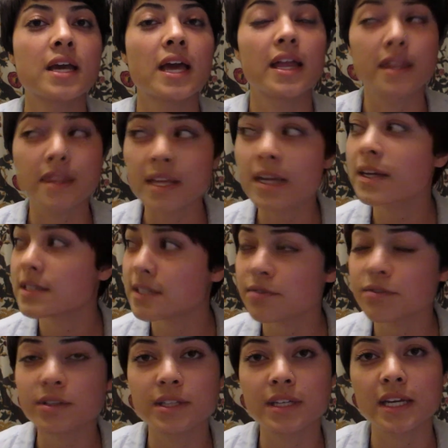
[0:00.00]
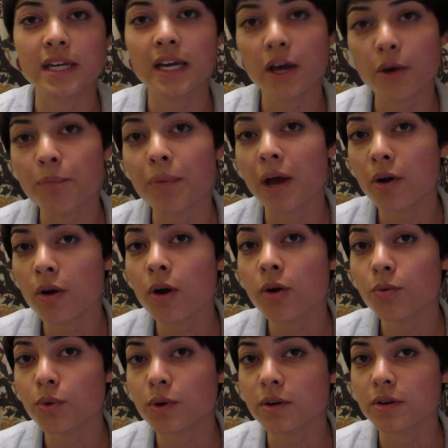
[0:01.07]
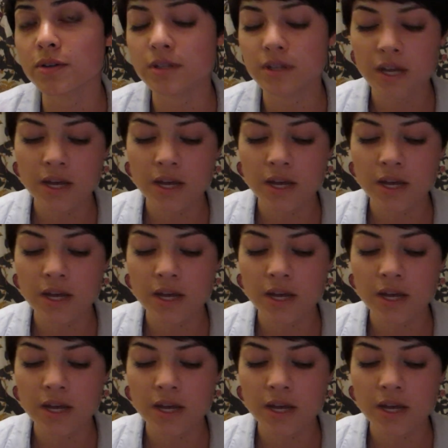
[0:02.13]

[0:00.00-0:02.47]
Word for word: and think differently about our world